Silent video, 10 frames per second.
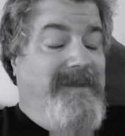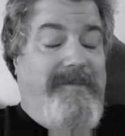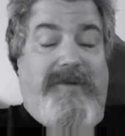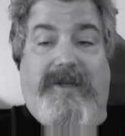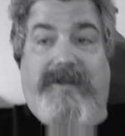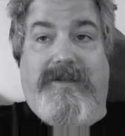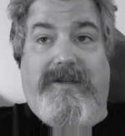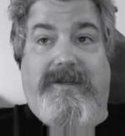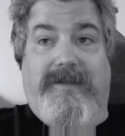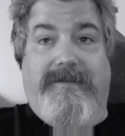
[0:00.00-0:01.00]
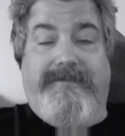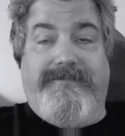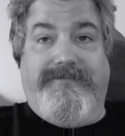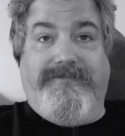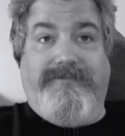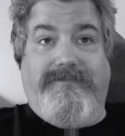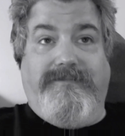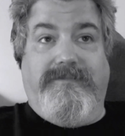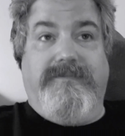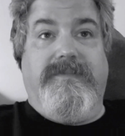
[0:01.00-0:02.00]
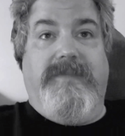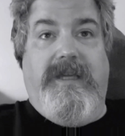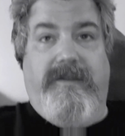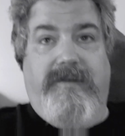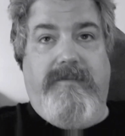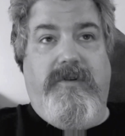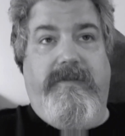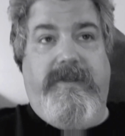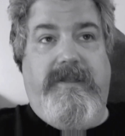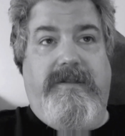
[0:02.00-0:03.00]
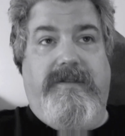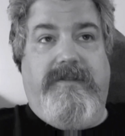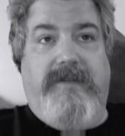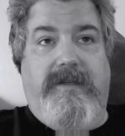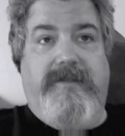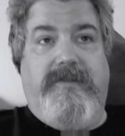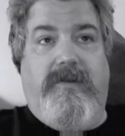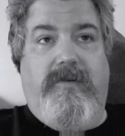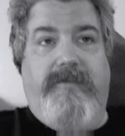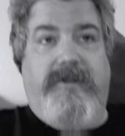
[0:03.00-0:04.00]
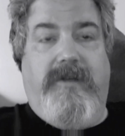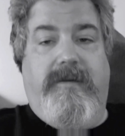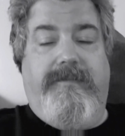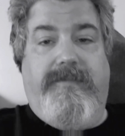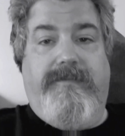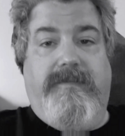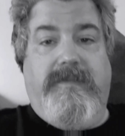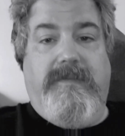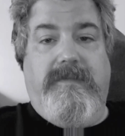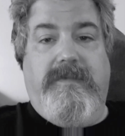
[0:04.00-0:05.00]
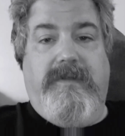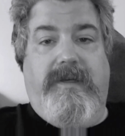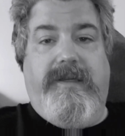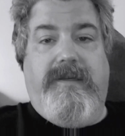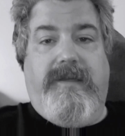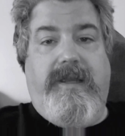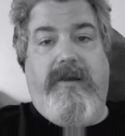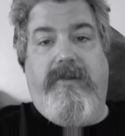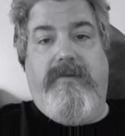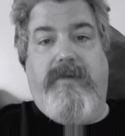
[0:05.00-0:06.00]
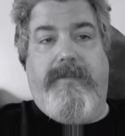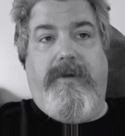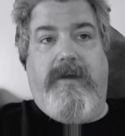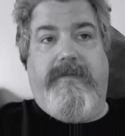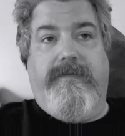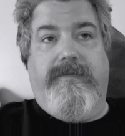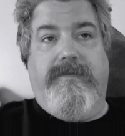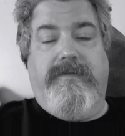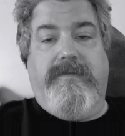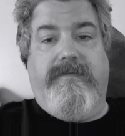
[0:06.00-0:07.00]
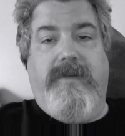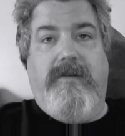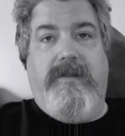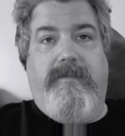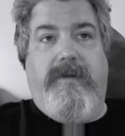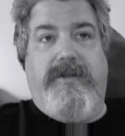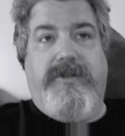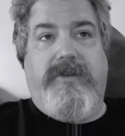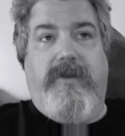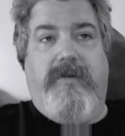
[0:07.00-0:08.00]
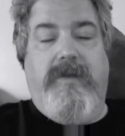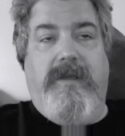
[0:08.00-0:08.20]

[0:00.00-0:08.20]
But, the movie does open up like a Carrie ripoff. Very much so.